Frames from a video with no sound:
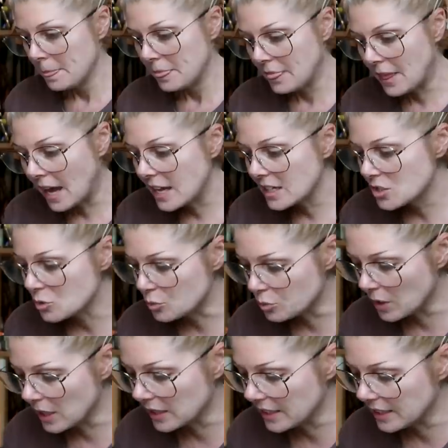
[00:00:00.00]
That's
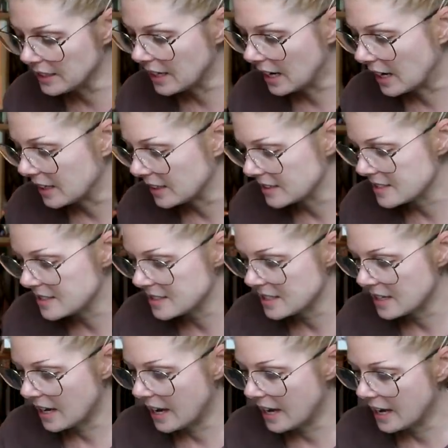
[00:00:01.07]
really nice.
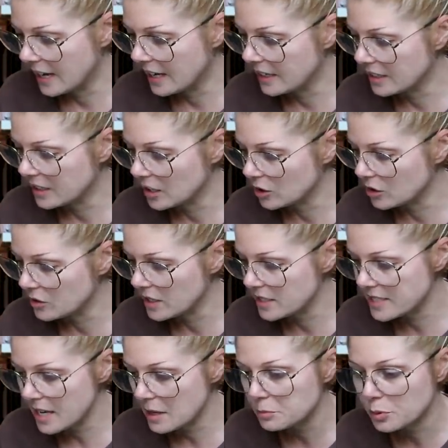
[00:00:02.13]
And did they
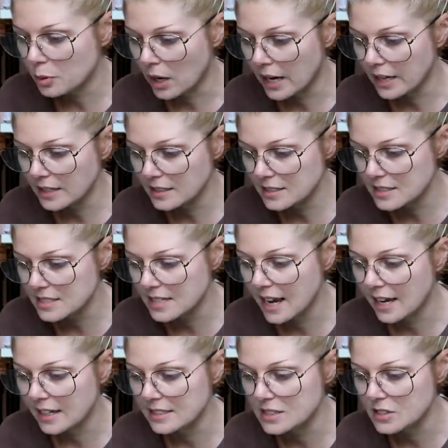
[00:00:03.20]
say a price?
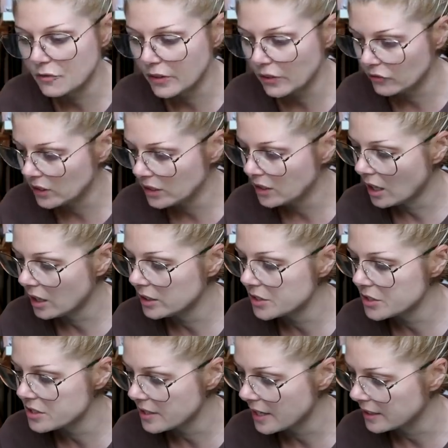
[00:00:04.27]
Yeah, it's $15,
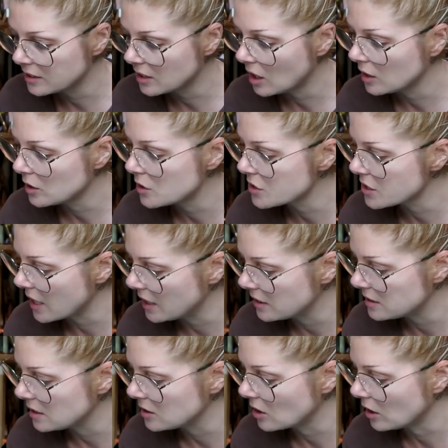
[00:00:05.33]
$10,
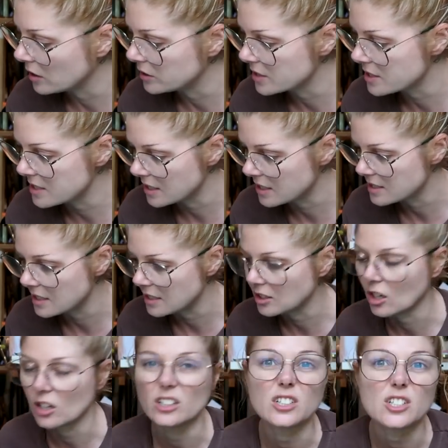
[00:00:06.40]
$18,
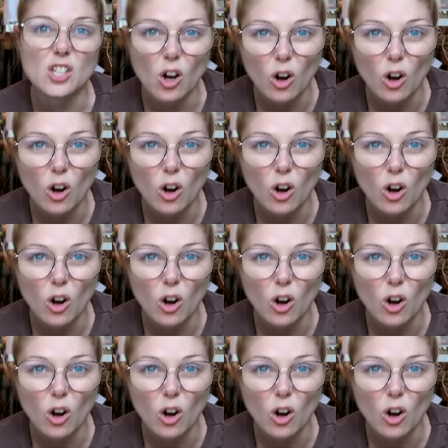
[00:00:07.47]
$16.